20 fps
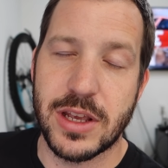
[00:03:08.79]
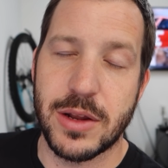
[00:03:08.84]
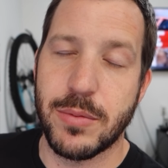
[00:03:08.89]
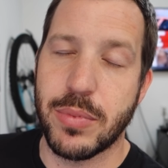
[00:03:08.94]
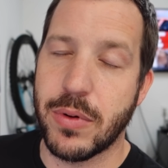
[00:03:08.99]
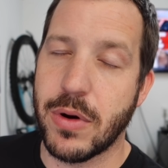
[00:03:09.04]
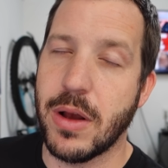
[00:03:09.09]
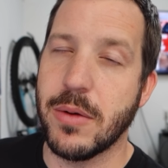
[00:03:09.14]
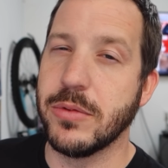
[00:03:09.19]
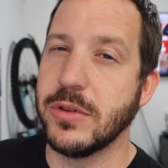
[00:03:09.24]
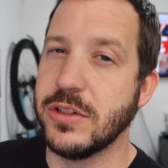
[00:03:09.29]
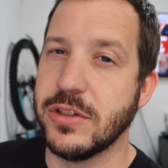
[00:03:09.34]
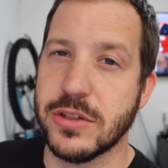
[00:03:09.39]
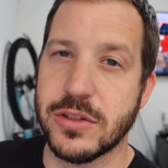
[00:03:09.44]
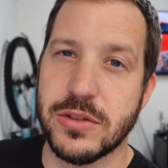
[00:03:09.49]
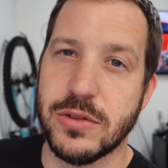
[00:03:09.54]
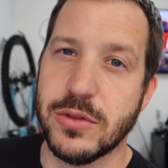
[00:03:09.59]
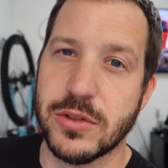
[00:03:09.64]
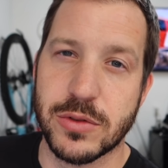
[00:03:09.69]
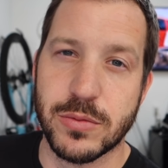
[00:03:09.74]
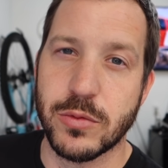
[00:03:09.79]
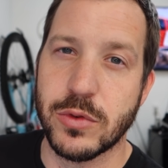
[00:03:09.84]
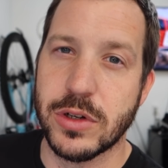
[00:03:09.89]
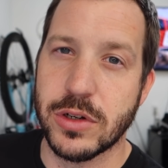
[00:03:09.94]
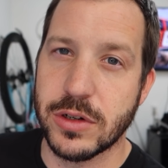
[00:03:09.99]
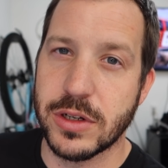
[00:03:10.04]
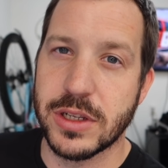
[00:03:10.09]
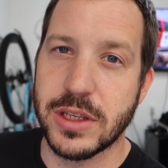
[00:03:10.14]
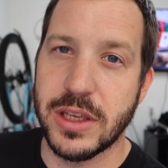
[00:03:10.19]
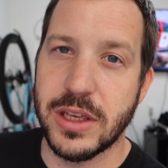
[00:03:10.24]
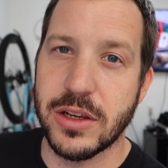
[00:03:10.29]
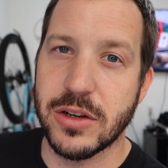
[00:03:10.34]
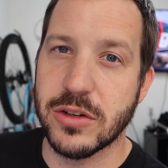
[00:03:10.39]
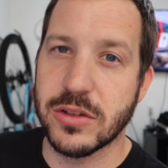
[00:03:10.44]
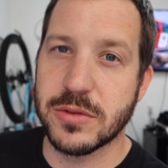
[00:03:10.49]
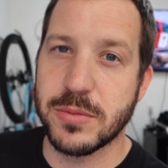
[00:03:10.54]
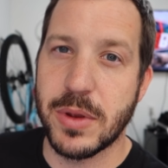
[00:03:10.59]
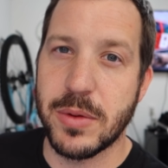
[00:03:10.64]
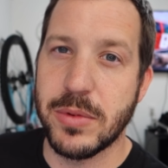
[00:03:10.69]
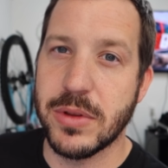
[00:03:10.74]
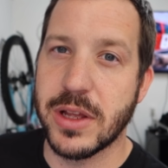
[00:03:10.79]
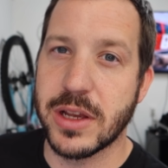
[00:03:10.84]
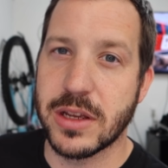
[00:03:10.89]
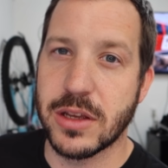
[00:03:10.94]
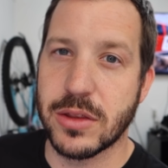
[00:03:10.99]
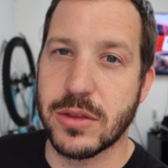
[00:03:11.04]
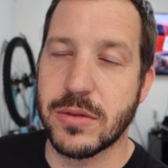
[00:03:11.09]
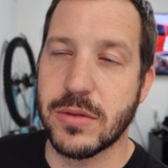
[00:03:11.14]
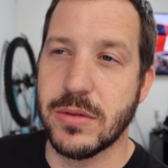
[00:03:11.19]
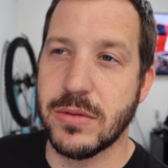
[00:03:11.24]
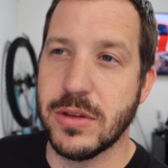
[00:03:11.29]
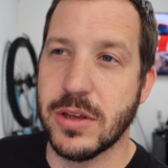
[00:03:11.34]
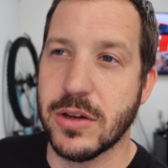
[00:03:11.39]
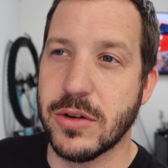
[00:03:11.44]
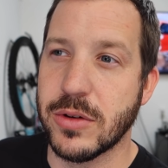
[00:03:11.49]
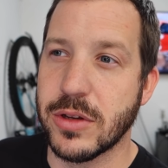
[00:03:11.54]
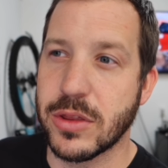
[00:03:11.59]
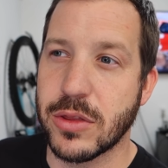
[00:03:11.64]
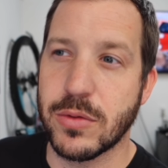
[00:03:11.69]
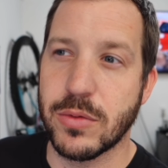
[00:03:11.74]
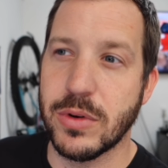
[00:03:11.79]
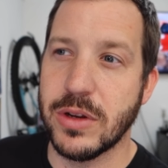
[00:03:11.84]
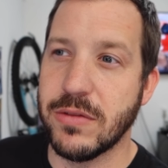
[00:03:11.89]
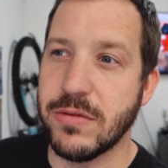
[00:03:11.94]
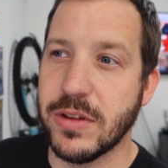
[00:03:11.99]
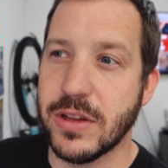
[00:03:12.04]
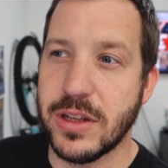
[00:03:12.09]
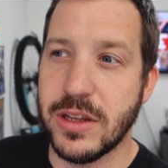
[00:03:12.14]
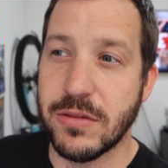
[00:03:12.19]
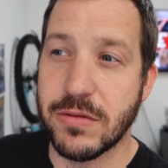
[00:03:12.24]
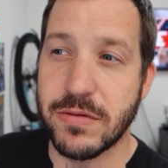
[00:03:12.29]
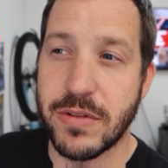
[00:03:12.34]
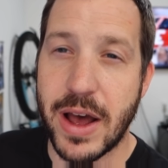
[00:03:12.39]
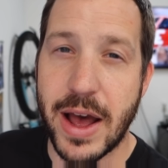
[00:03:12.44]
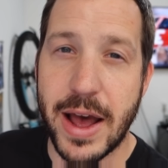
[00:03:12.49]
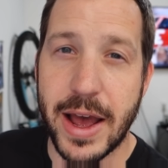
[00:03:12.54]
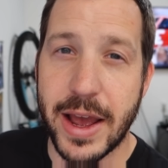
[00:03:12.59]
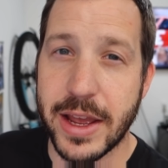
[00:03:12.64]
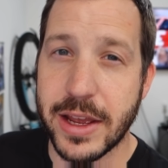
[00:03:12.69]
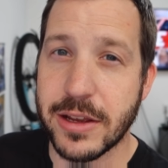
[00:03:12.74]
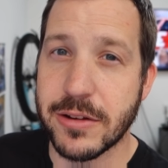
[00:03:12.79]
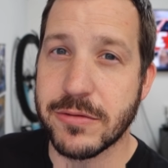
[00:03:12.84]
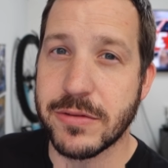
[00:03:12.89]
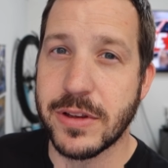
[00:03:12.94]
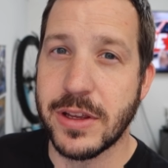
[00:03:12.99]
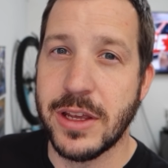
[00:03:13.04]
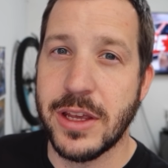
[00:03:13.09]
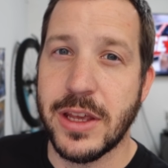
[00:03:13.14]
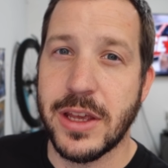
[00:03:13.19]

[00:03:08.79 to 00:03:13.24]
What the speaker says: I'd probably just do some rear end gears, maybe like a, you know, a 355,